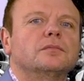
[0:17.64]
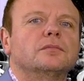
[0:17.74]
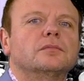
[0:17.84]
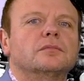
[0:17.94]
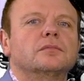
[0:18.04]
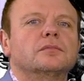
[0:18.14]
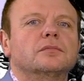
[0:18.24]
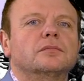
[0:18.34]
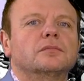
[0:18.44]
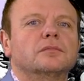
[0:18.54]

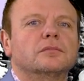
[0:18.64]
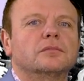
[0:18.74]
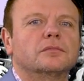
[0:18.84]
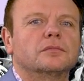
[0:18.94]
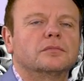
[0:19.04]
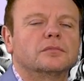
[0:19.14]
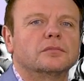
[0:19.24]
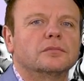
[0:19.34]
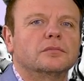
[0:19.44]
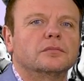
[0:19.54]

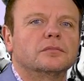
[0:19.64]
(not speaking)